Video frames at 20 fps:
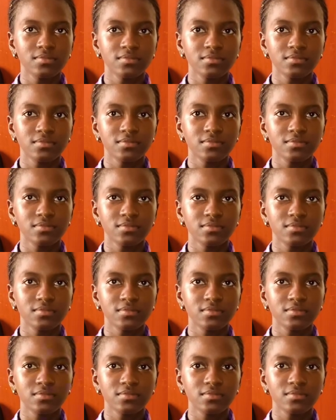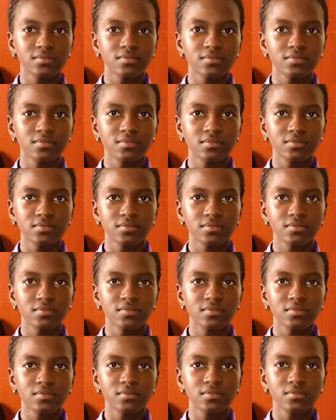
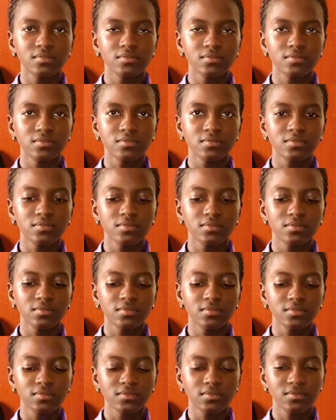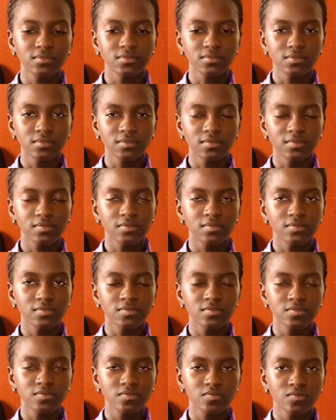
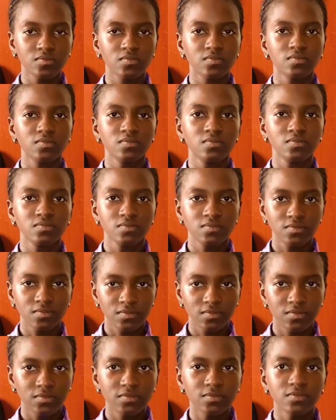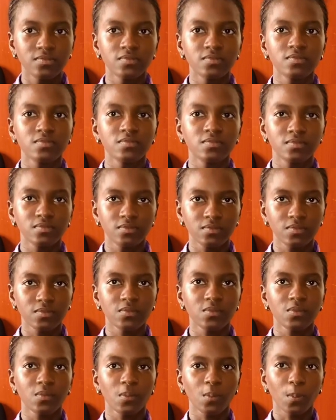
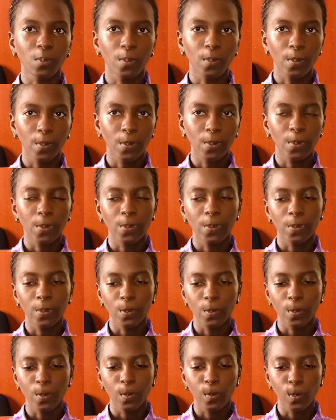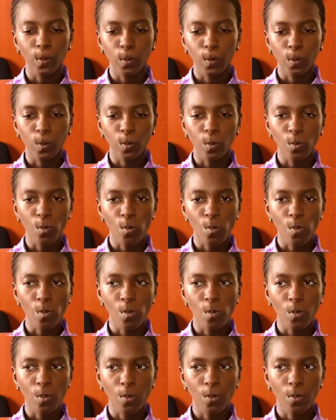[no speech]